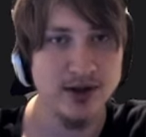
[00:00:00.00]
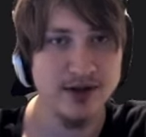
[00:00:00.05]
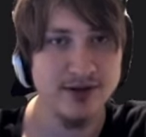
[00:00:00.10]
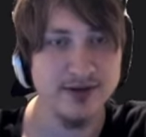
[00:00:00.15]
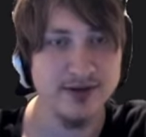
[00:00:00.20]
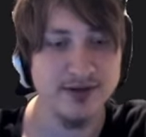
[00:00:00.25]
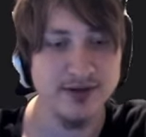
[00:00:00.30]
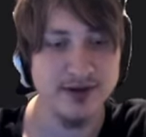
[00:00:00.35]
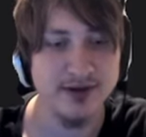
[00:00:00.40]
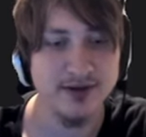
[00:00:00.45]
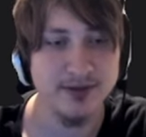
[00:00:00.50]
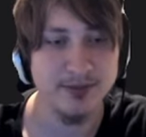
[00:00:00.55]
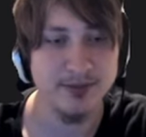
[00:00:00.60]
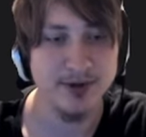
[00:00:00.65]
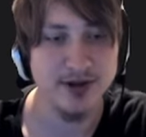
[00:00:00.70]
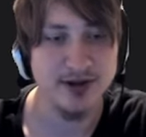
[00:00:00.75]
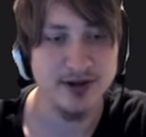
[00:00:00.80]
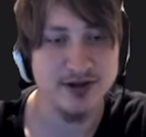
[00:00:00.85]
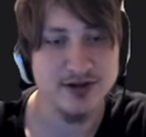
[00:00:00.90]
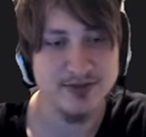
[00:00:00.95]
it's it's a
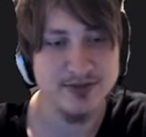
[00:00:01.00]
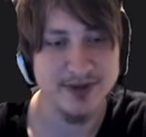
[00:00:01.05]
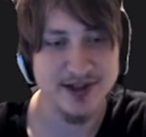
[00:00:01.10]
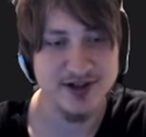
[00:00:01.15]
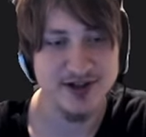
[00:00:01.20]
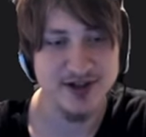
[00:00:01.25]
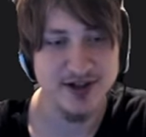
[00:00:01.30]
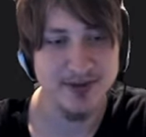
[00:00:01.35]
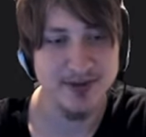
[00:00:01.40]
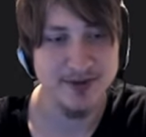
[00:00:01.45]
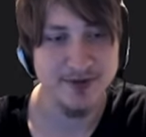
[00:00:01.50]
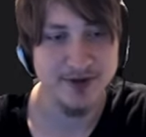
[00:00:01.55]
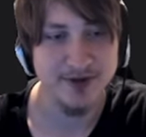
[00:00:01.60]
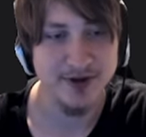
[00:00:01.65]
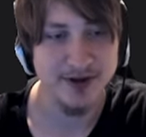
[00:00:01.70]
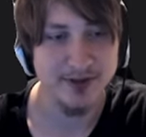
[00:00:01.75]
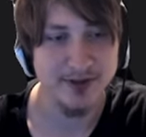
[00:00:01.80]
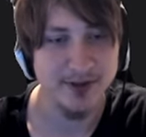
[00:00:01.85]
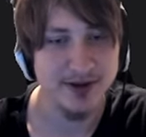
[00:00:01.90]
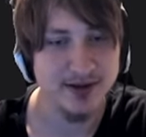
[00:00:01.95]
pretty big gem if you
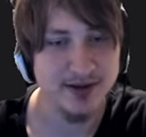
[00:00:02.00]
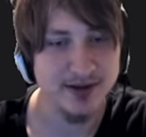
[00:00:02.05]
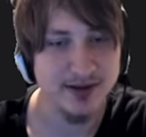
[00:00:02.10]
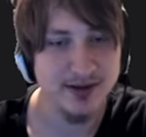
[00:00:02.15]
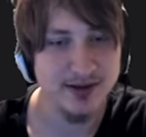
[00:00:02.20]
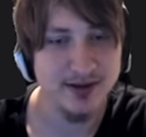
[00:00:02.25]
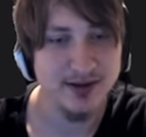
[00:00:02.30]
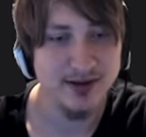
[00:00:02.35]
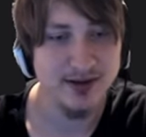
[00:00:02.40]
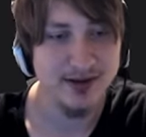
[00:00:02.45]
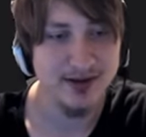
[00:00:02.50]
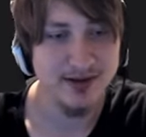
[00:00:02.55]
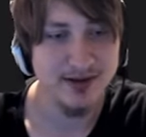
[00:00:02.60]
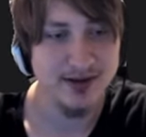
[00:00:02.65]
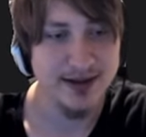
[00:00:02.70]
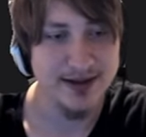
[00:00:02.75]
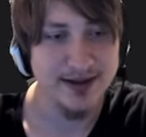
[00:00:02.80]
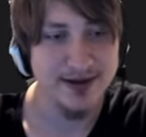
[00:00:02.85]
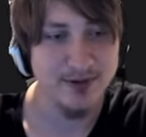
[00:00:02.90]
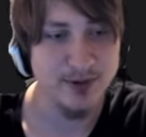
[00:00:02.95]
think about it.
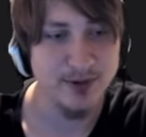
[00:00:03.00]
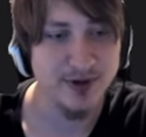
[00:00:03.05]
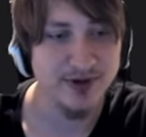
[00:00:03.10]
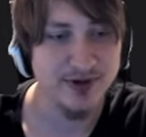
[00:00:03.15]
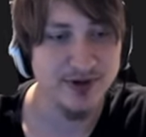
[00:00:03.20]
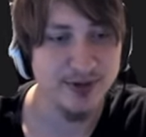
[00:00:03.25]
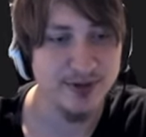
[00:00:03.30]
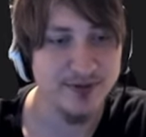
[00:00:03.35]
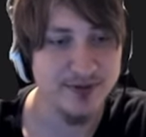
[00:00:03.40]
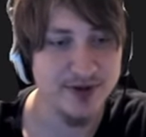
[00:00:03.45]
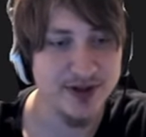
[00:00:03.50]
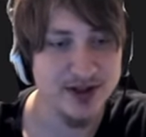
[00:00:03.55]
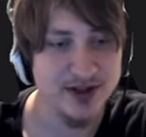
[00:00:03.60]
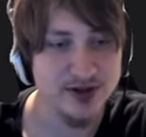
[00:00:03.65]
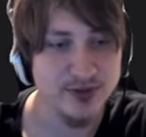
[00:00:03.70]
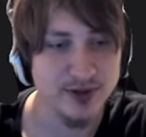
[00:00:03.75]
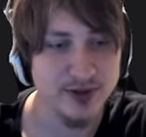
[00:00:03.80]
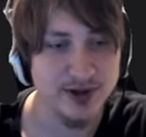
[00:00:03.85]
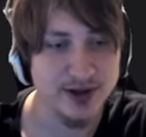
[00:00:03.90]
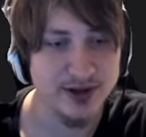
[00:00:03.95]
And then once it would
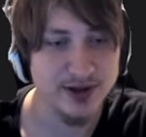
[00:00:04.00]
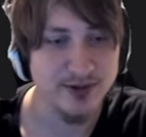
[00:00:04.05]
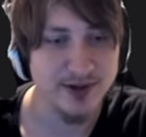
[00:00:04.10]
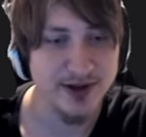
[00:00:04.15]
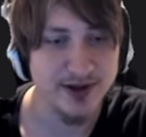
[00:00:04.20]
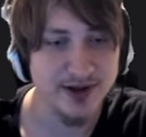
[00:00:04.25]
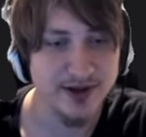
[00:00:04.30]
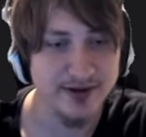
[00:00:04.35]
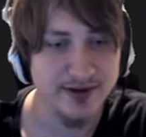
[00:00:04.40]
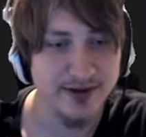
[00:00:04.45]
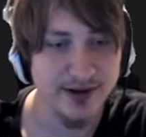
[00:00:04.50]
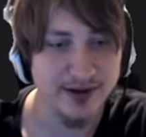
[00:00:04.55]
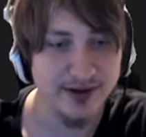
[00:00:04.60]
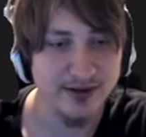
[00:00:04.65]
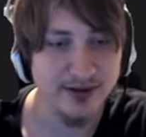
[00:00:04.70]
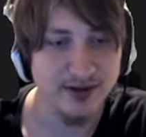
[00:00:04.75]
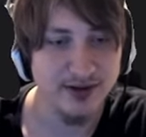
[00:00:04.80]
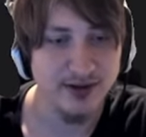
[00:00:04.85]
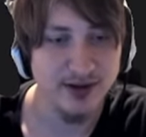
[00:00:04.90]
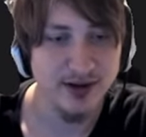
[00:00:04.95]
finish, we're gonna run this
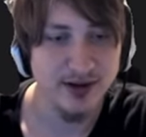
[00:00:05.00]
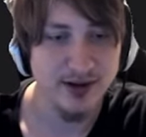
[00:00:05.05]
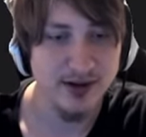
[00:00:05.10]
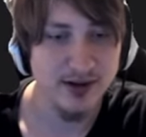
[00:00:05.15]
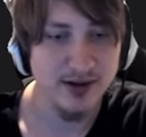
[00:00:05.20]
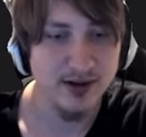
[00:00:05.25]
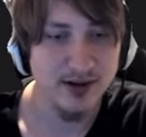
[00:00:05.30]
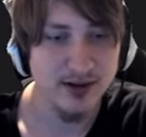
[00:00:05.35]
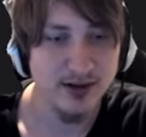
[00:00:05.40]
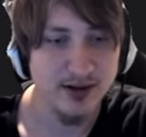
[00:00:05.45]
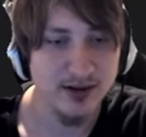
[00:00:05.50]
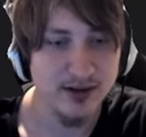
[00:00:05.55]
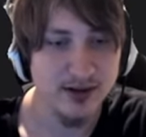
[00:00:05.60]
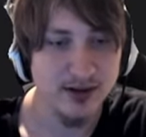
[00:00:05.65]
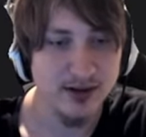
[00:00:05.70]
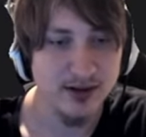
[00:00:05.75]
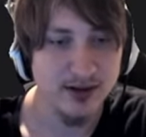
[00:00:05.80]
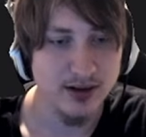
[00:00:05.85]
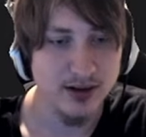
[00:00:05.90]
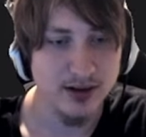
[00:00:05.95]
next
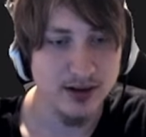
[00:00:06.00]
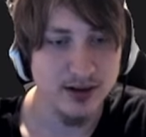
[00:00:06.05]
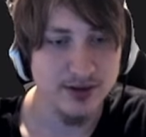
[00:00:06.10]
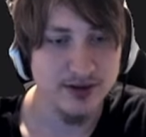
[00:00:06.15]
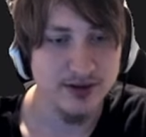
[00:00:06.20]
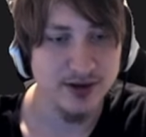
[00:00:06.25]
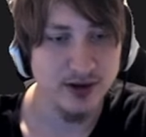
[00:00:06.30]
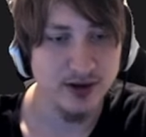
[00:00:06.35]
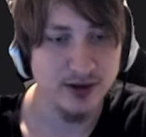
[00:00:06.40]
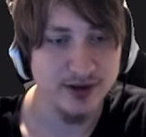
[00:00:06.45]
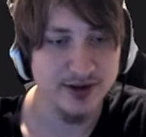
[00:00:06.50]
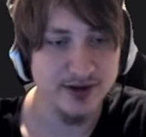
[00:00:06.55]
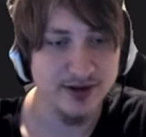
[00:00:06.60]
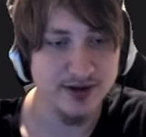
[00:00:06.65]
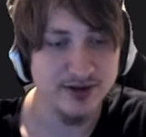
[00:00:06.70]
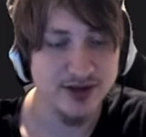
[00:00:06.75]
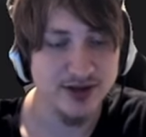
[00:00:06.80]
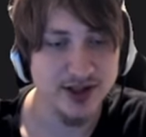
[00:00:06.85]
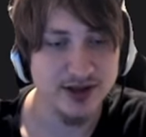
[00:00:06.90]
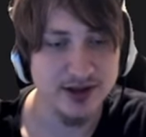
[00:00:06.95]
uh, Solidus
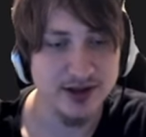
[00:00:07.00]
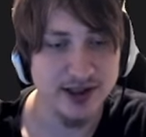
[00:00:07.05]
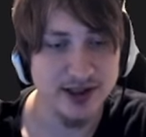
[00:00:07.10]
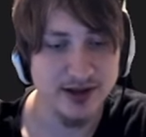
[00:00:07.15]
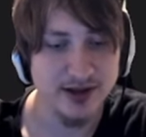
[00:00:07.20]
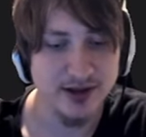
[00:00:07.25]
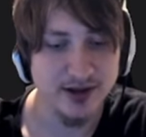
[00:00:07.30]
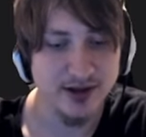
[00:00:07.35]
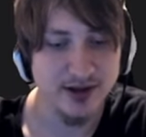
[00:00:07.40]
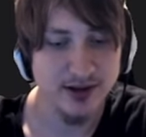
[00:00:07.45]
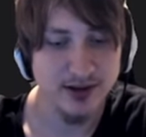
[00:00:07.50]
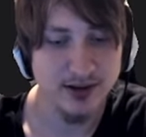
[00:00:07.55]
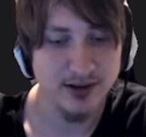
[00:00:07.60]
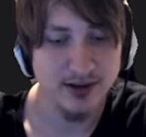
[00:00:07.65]
generator.